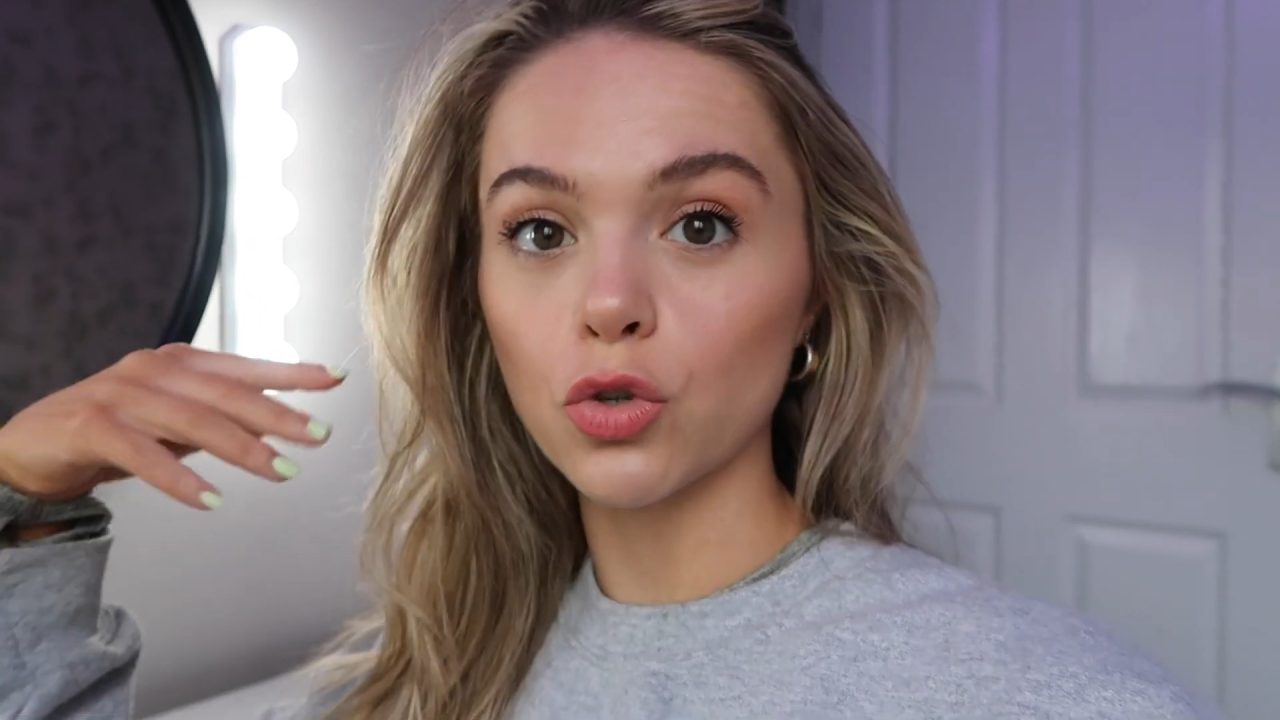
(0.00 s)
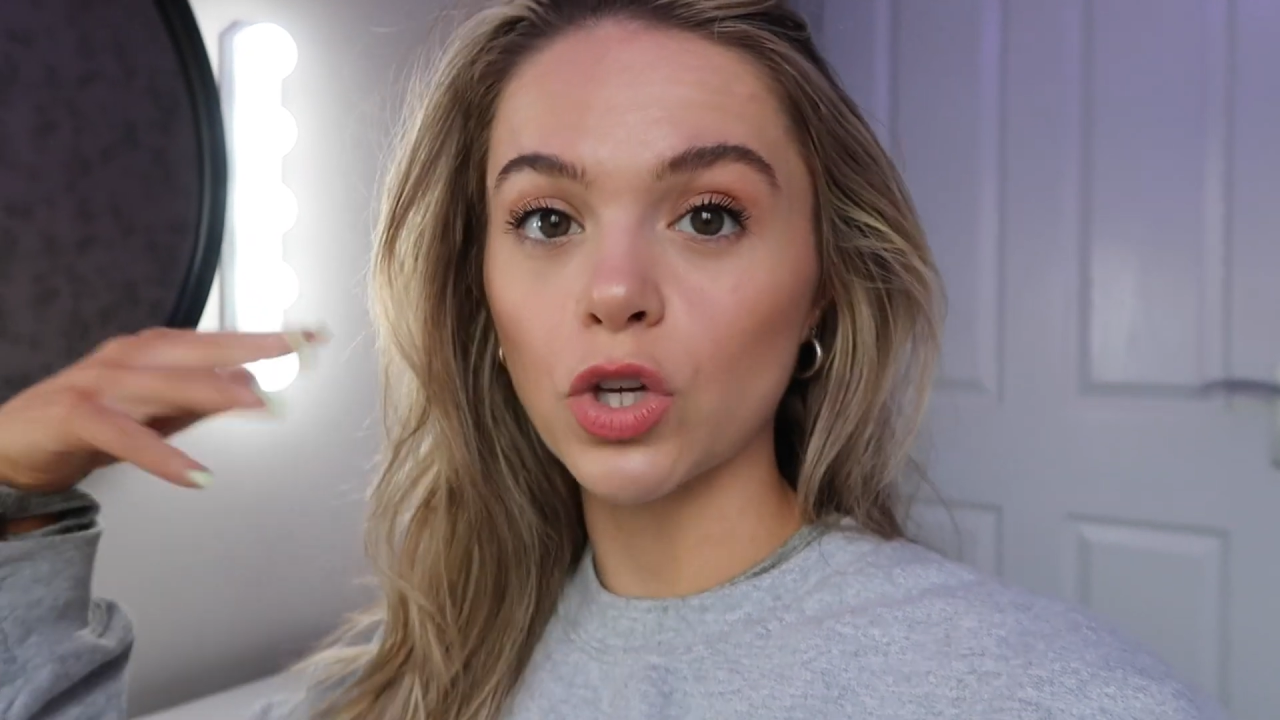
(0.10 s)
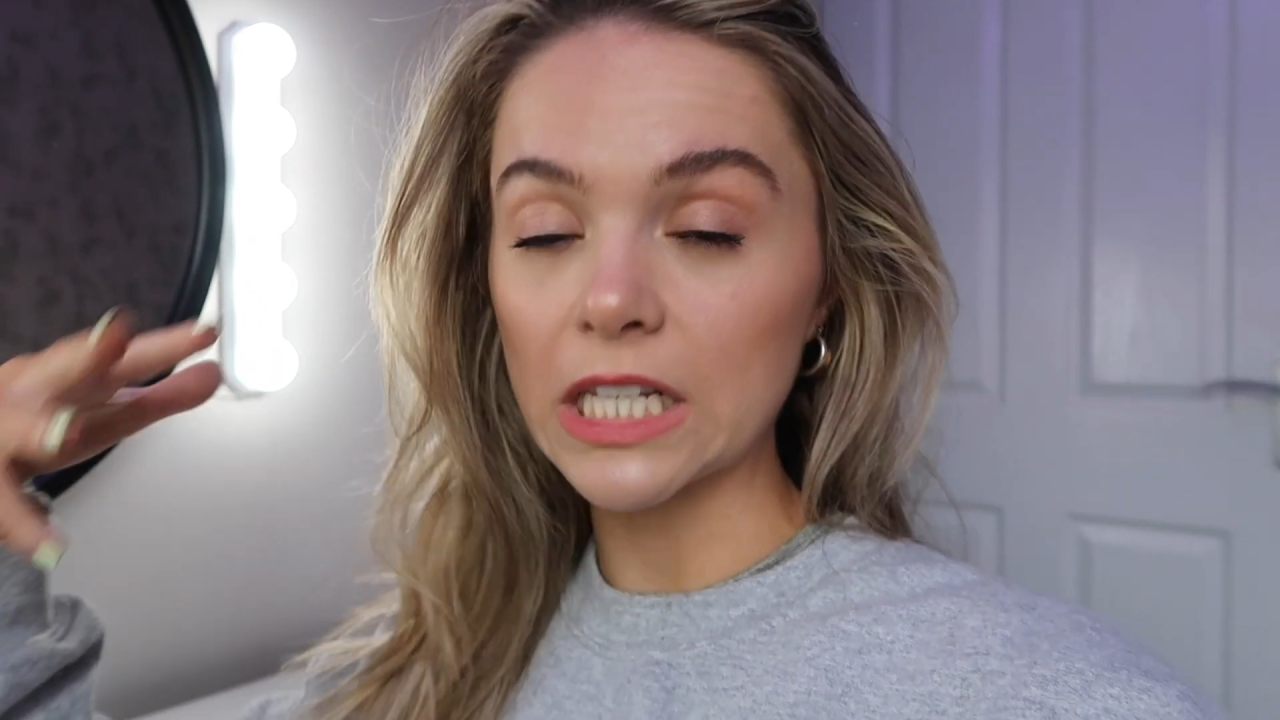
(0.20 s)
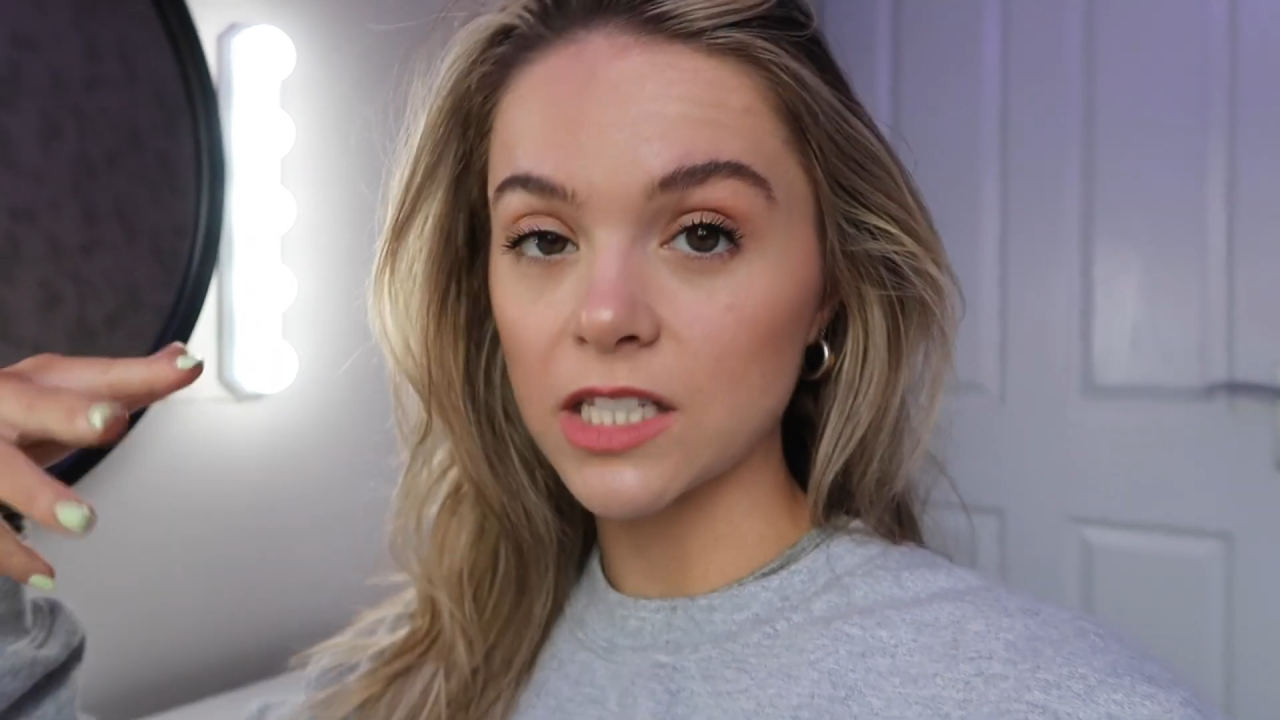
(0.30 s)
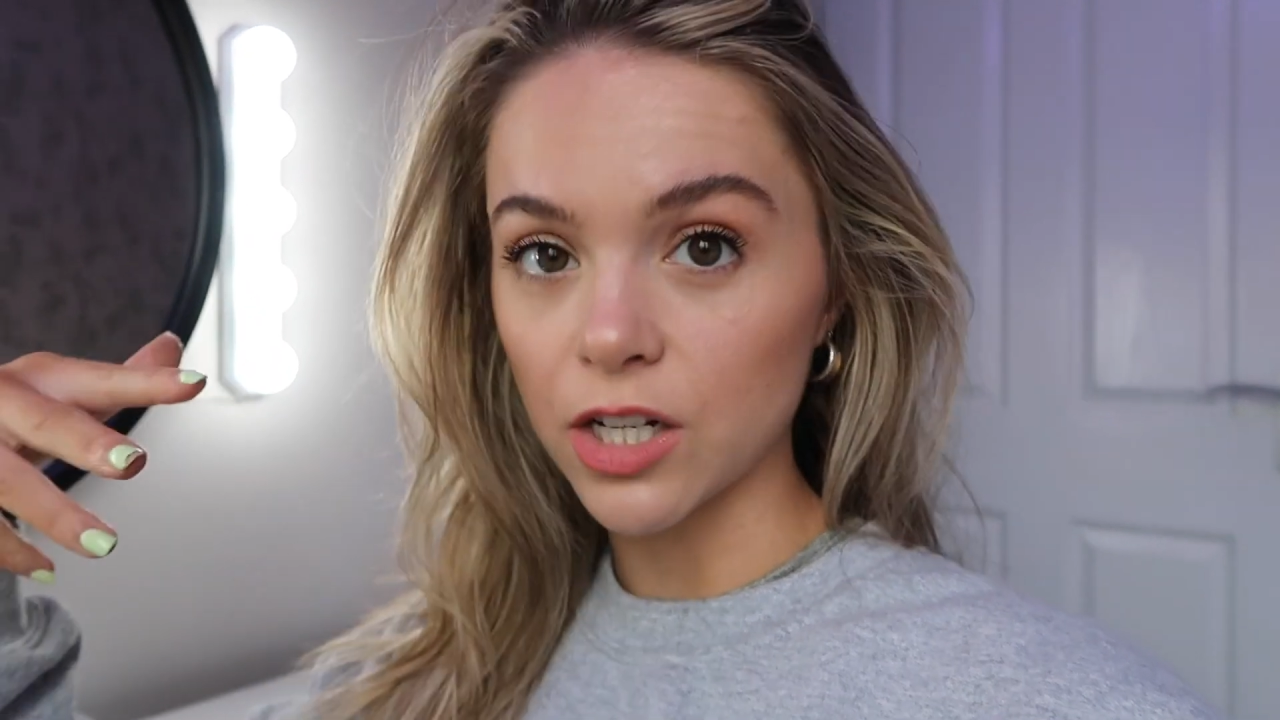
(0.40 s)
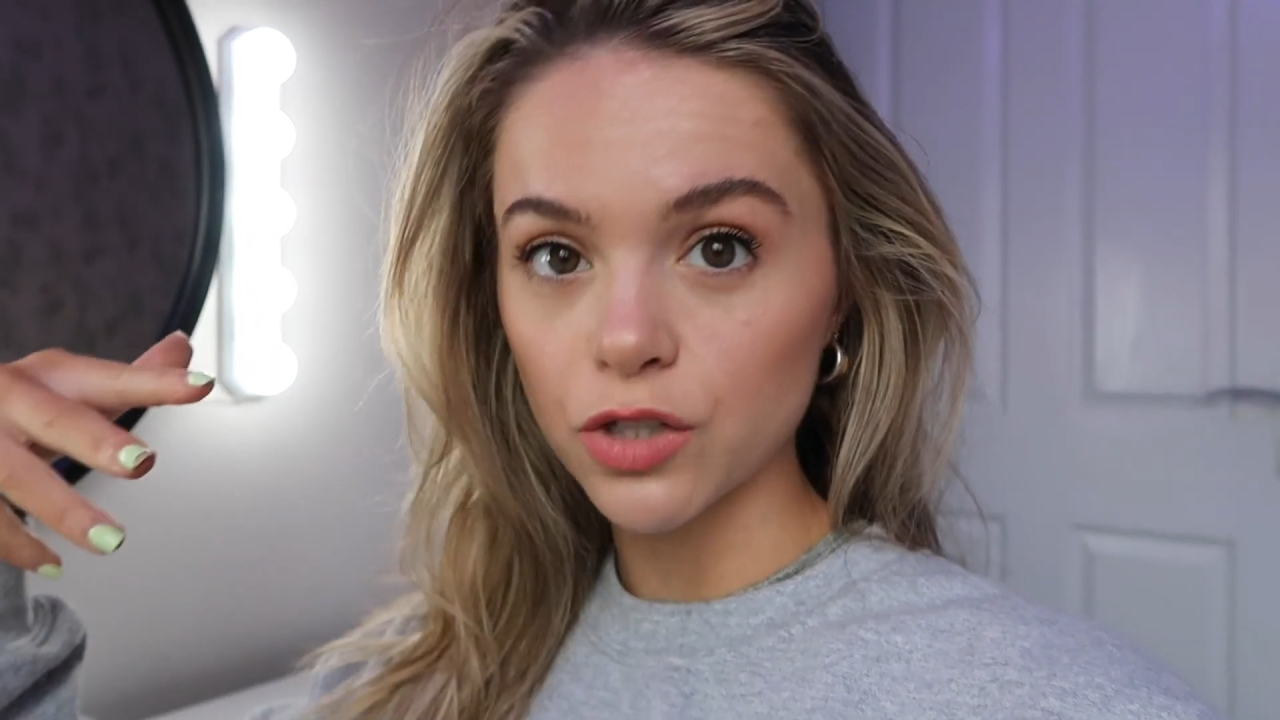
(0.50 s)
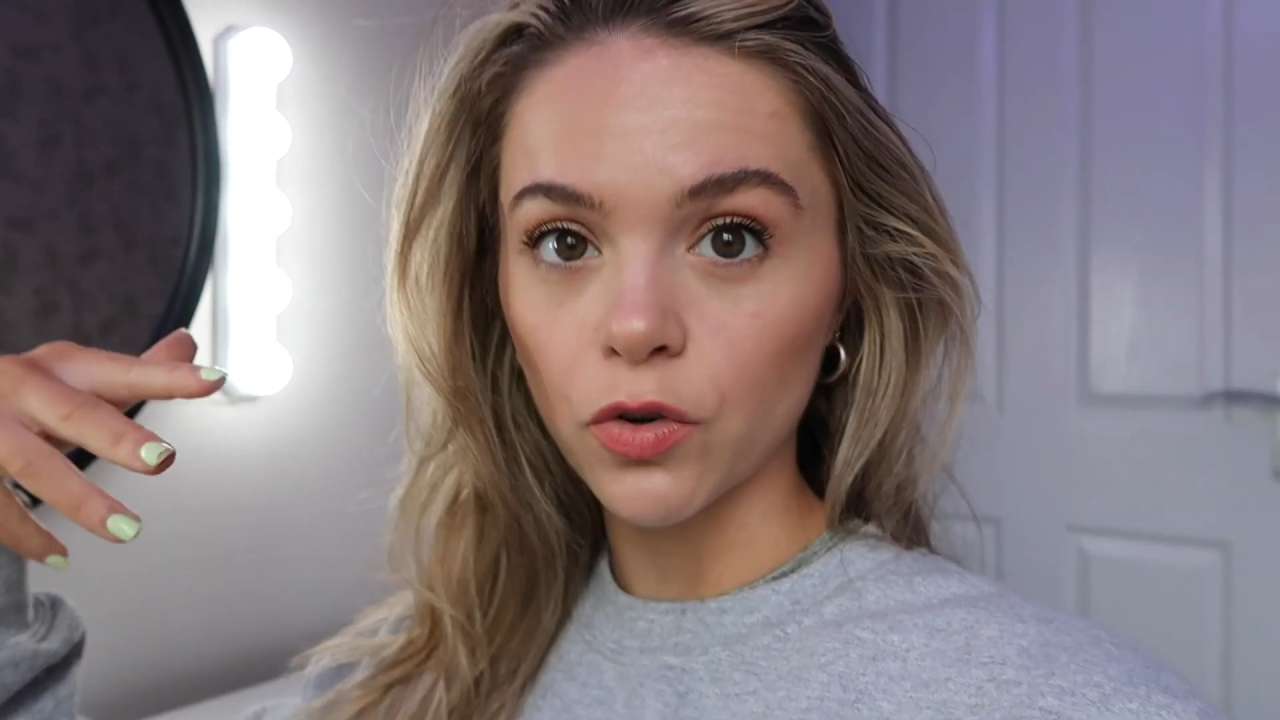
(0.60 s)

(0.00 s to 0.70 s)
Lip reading: so you can search